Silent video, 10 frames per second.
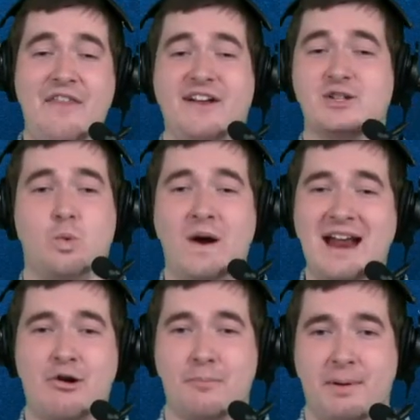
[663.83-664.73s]
think it's win
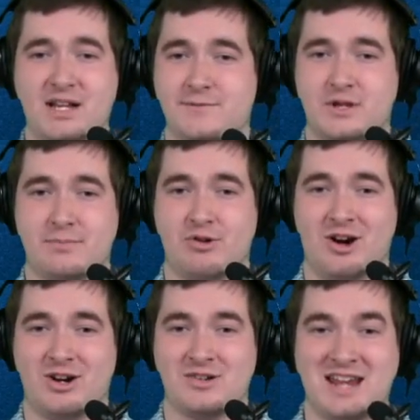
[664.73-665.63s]
out or bust for the
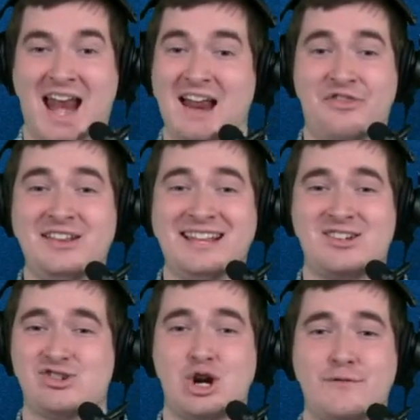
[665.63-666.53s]
Broncos. And I think that's
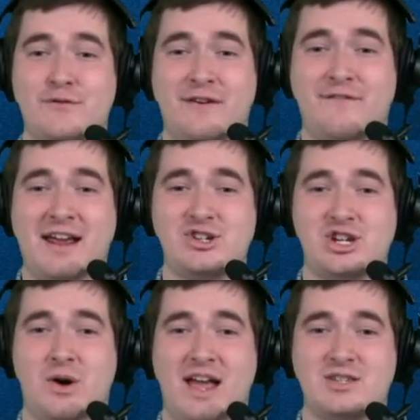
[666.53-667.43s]
true for Vic
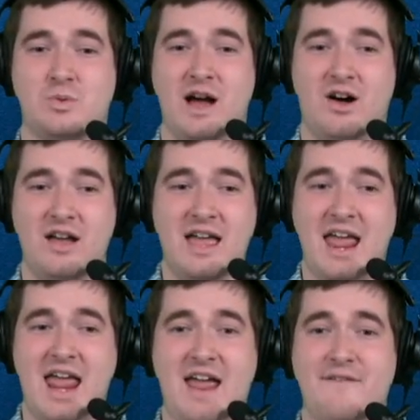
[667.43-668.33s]
Fangio as well.
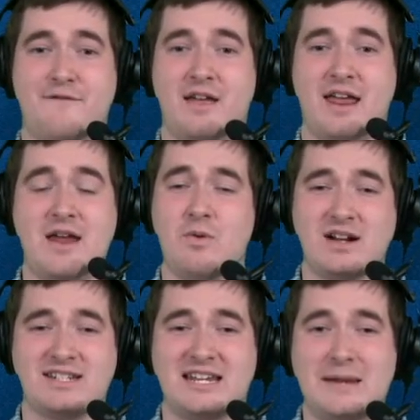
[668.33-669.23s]
If he wants
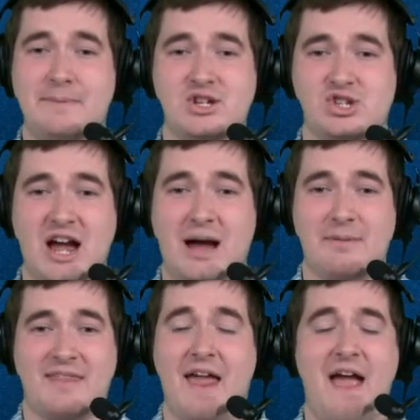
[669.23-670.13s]
to keep his job,
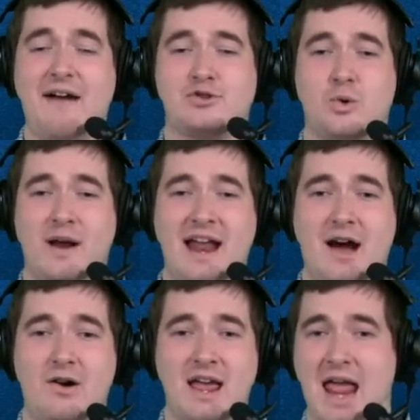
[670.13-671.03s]
they have to win
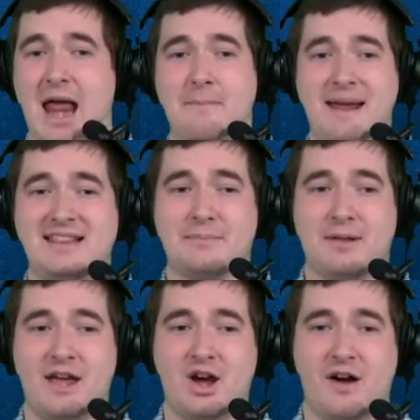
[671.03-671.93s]
out and make the
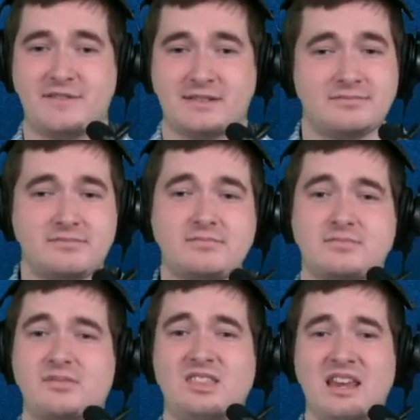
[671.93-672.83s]
playoffs.
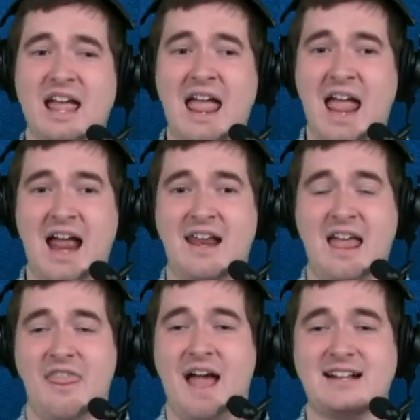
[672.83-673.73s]
And
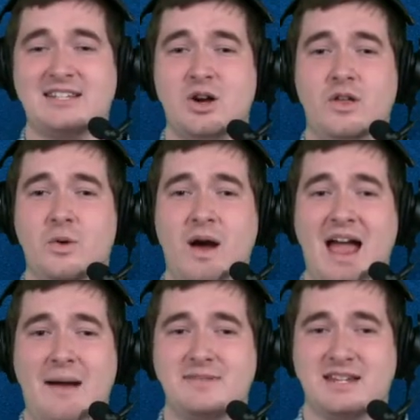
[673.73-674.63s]
that's the only way
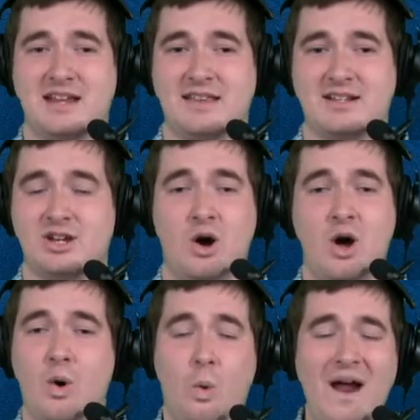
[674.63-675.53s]
I'm seeing it. So,
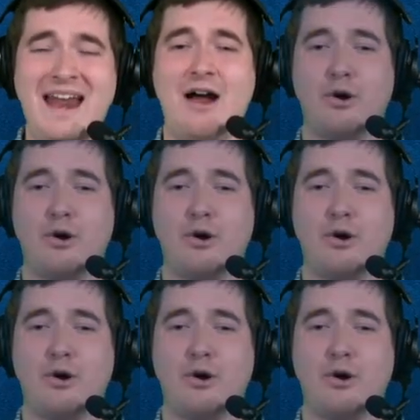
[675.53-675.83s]
win out or